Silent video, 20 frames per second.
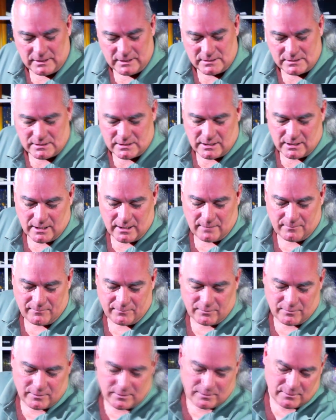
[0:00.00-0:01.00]
lens cap
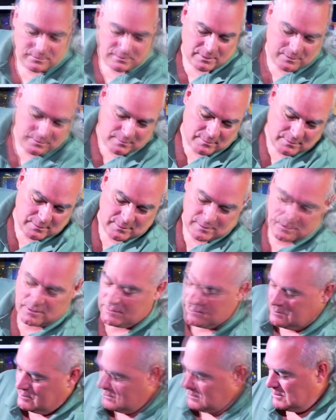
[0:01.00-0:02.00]
for the, the unit
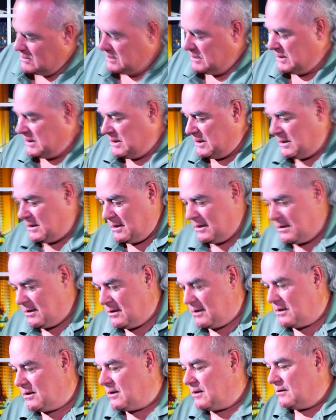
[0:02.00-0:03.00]
there.
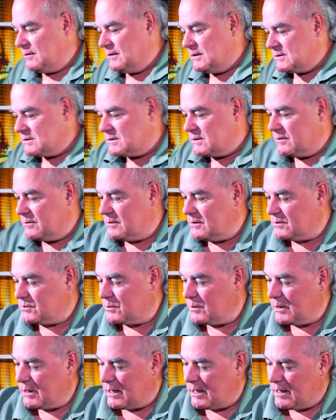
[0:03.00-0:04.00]
Uh, let's see what
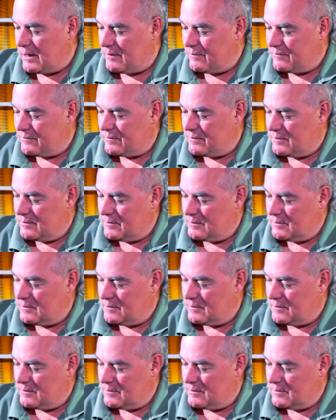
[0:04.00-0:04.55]
else we have.